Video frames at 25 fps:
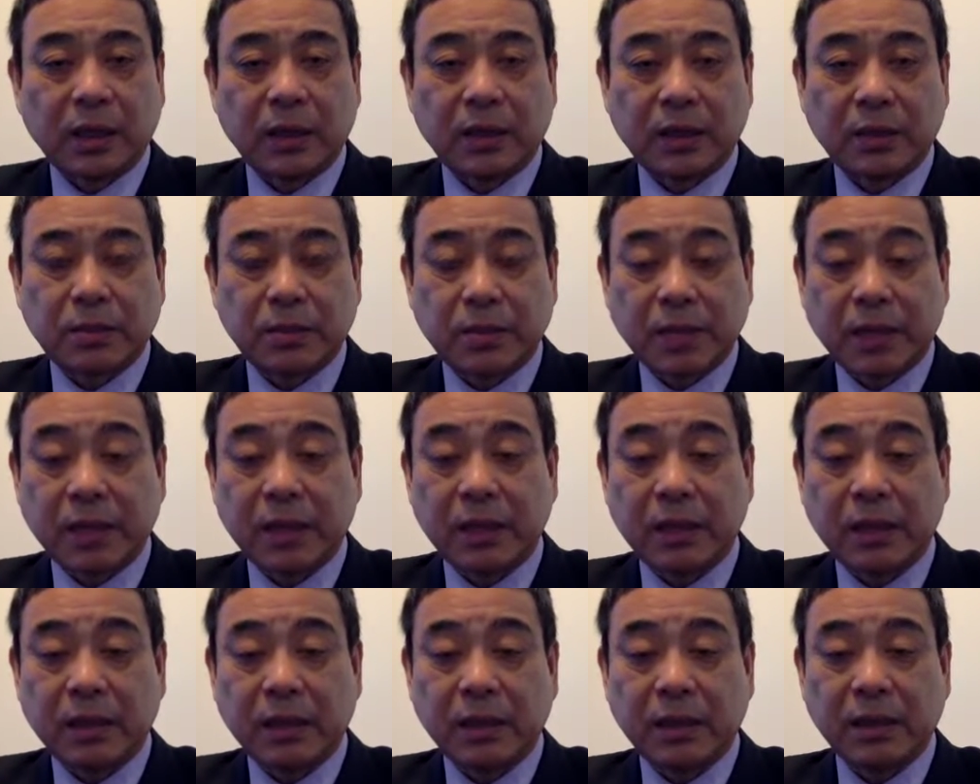
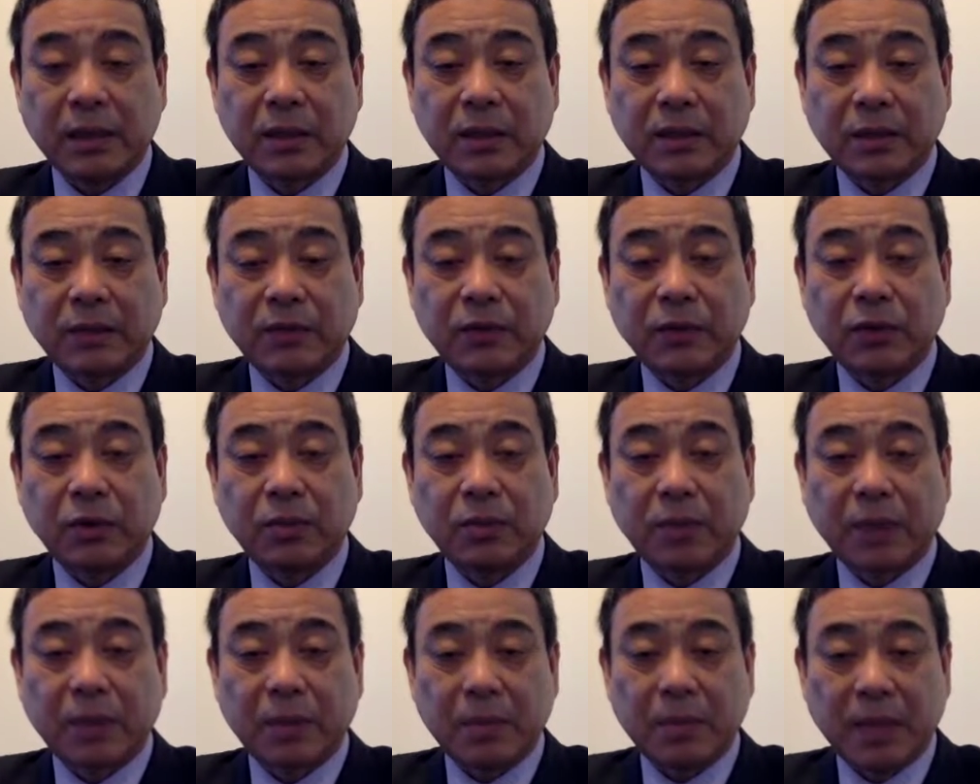is
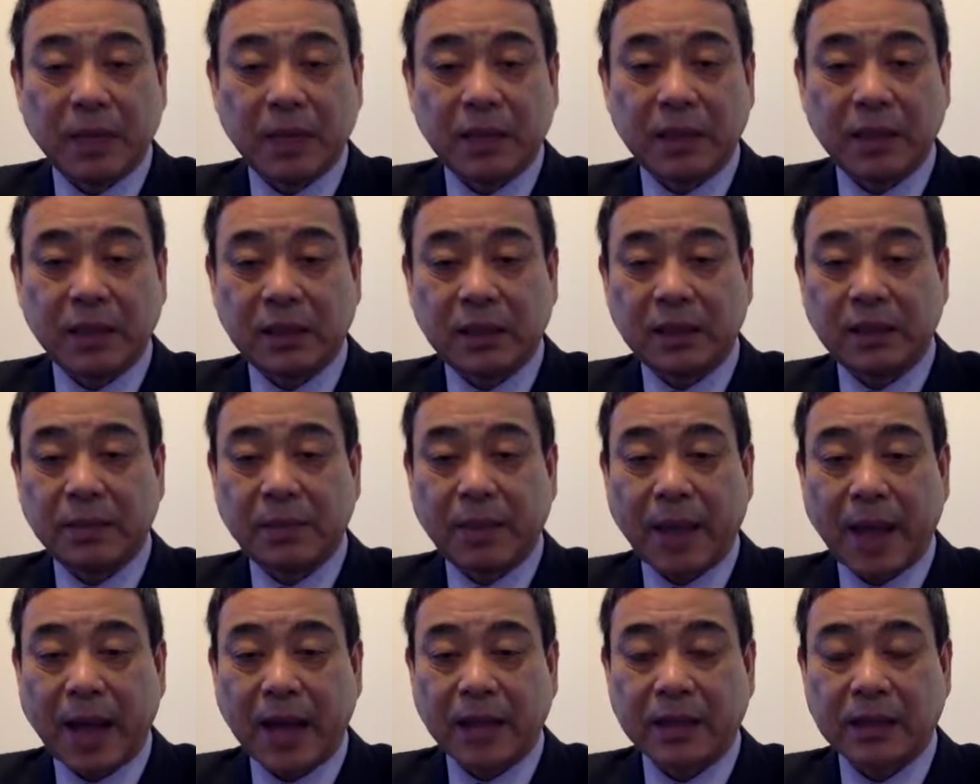viewed by many in the
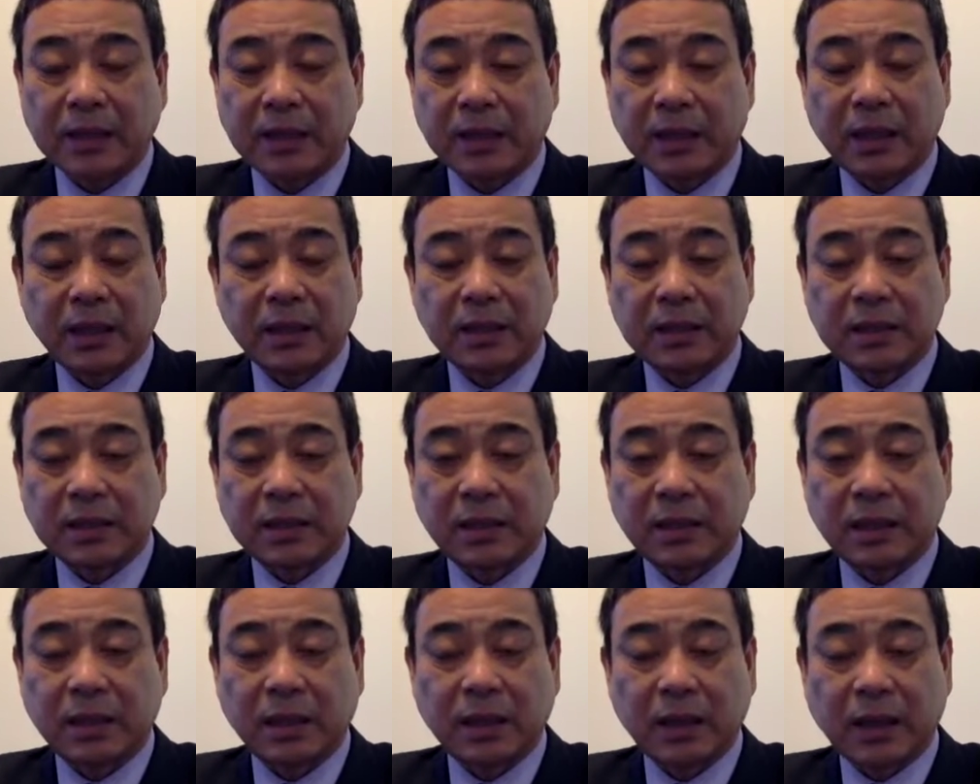past as
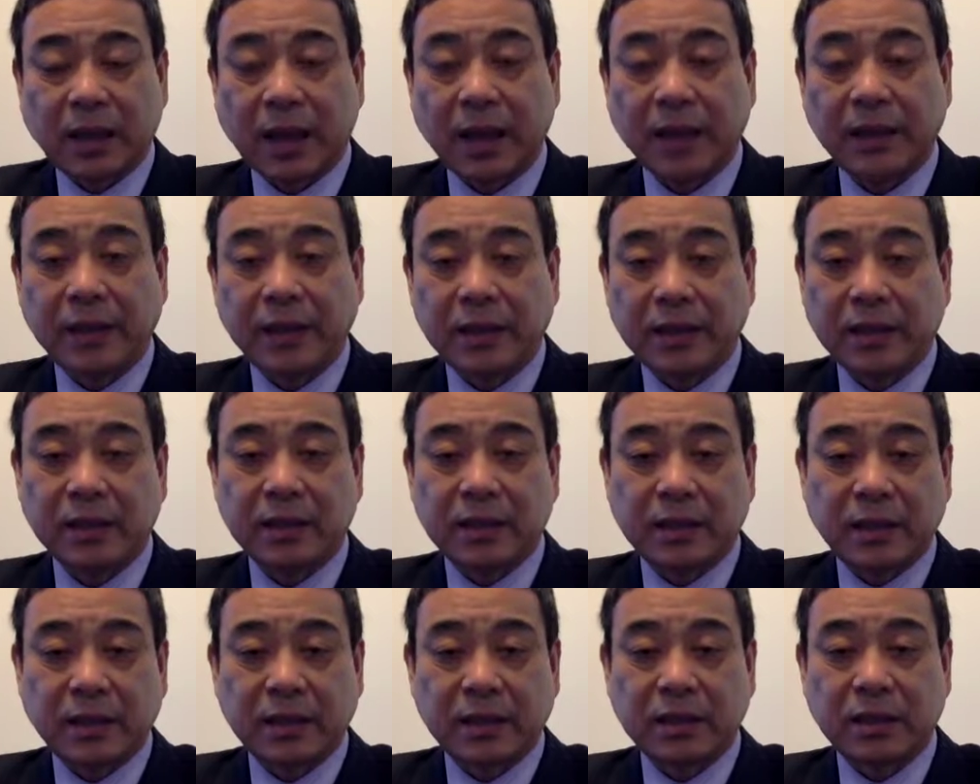IT
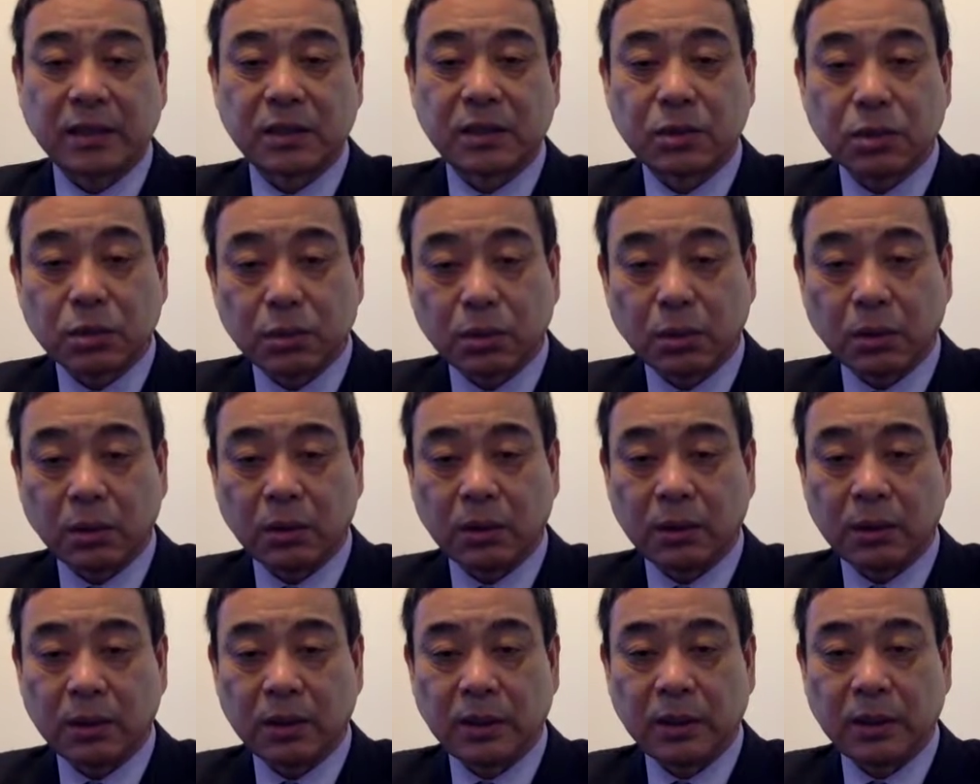just as a
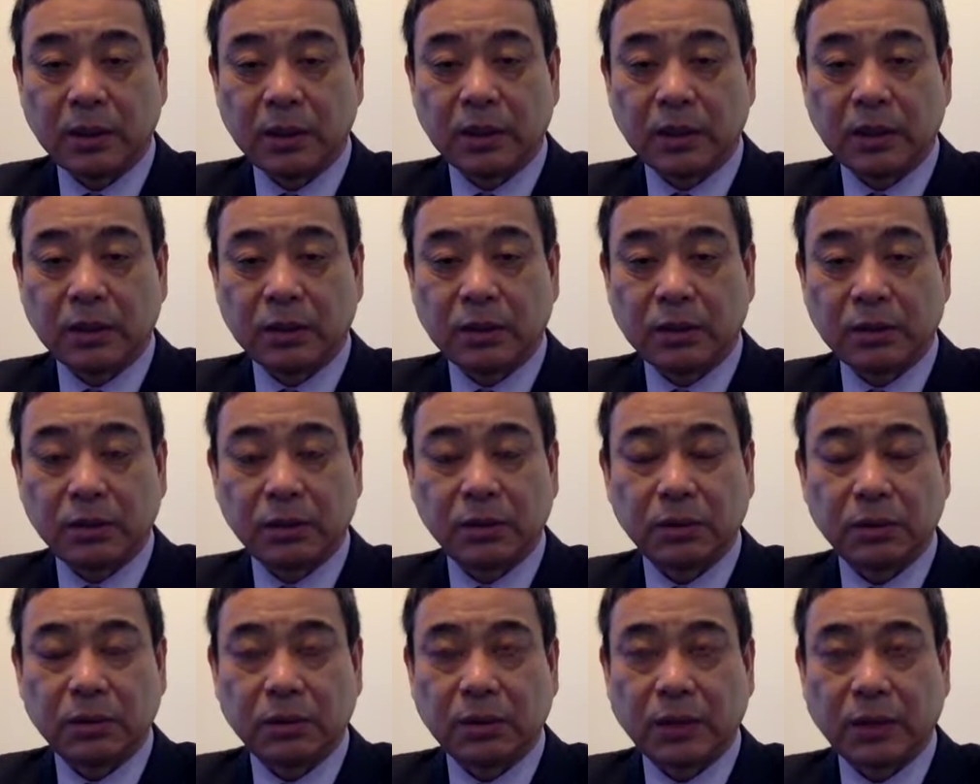tool
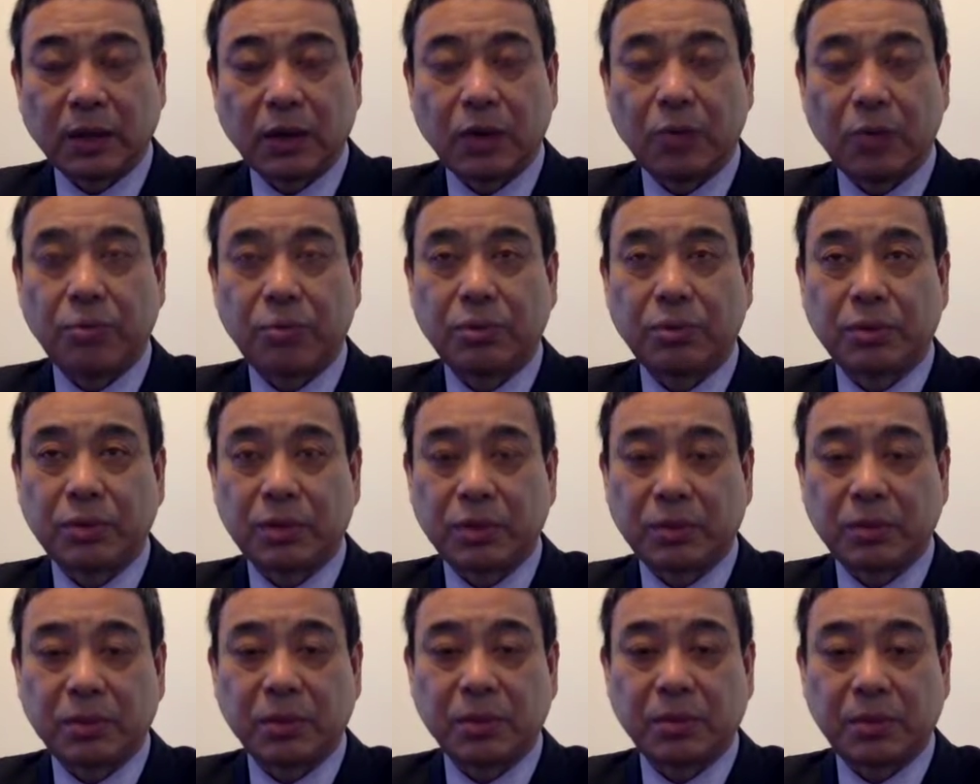to help
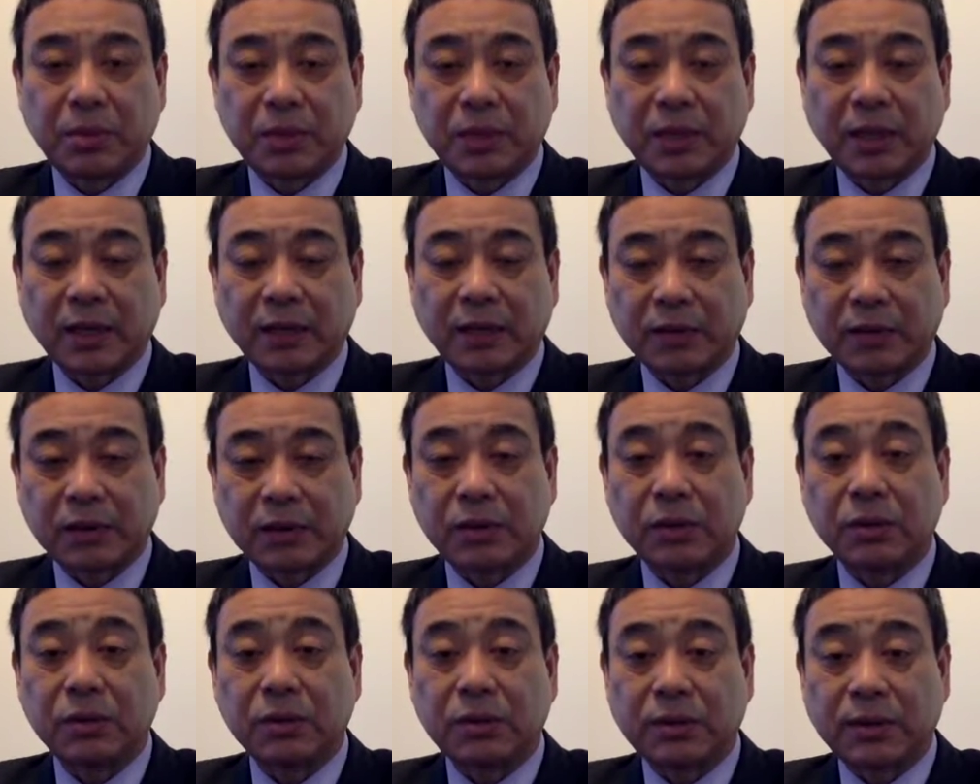to be productive
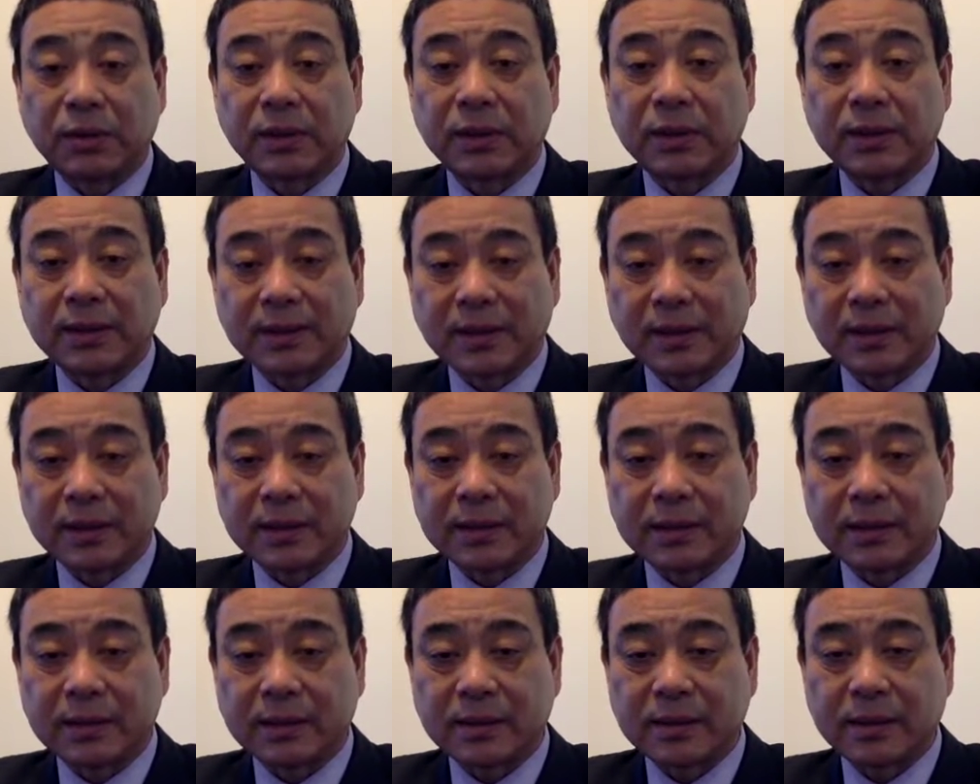to do certain
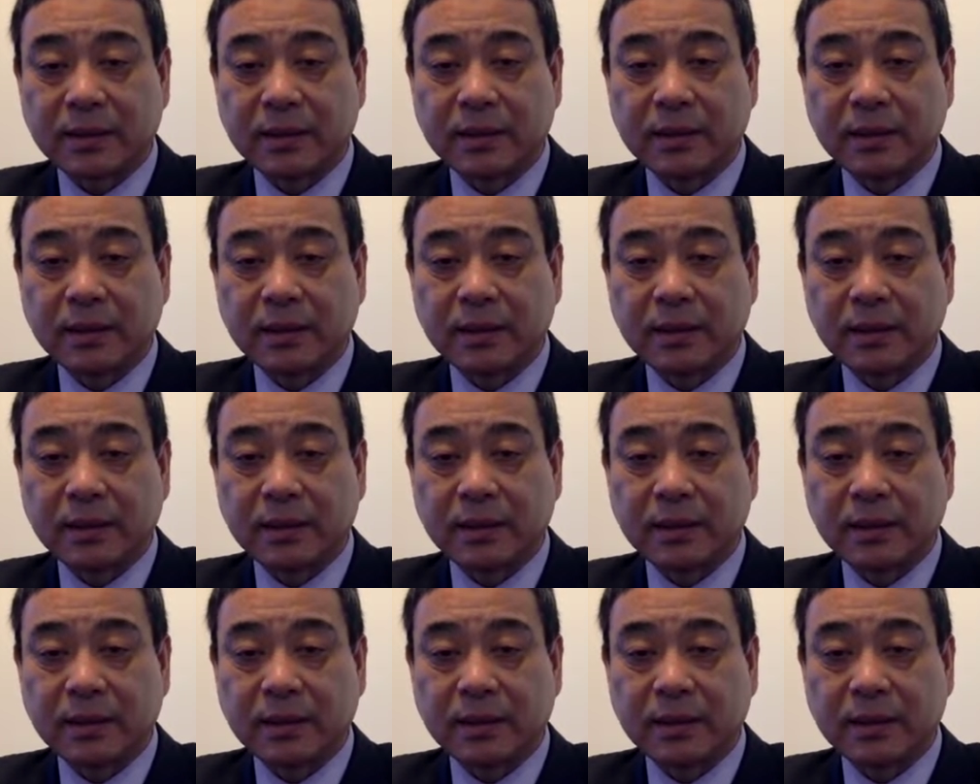things.